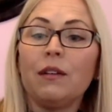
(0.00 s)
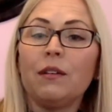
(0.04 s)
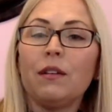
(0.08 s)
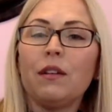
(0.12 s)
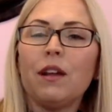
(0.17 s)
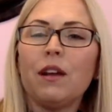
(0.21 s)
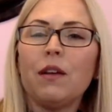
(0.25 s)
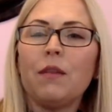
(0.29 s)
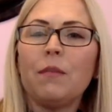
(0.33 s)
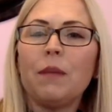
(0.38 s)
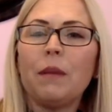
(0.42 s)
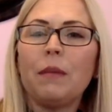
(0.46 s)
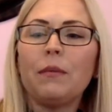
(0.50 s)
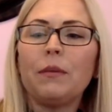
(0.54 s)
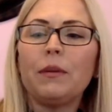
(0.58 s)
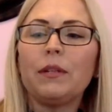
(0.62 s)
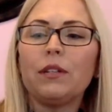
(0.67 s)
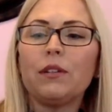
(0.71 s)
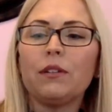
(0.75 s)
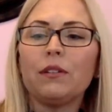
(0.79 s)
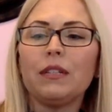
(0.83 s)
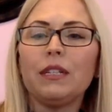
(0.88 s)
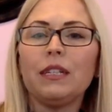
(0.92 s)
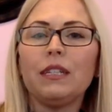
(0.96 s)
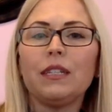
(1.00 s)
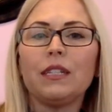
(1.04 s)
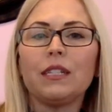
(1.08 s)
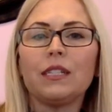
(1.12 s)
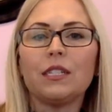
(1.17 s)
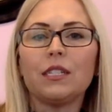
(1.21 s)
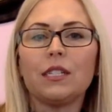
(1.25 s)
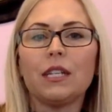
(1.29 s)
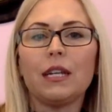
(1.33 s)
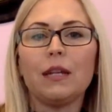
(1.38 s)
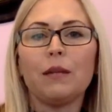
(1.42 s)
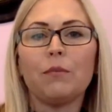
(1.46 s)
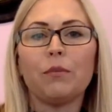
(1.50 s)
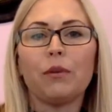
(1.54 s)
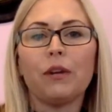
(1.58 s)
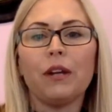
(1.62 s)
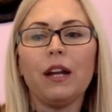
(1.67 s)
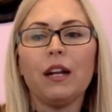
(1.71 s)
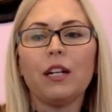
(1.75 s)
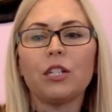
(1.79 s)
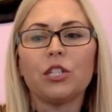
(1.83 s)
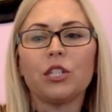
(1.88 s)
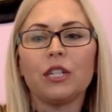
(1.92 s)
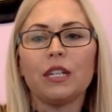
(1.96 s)
no, maybe we don't need this in
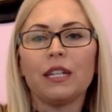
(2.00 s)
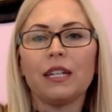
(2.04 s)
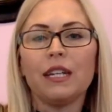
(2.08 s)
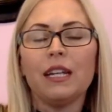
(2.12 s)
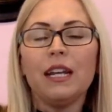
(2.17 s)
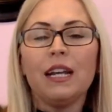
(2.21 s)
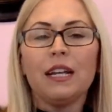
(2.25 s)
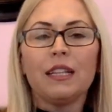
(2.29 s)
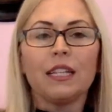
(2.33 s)
production,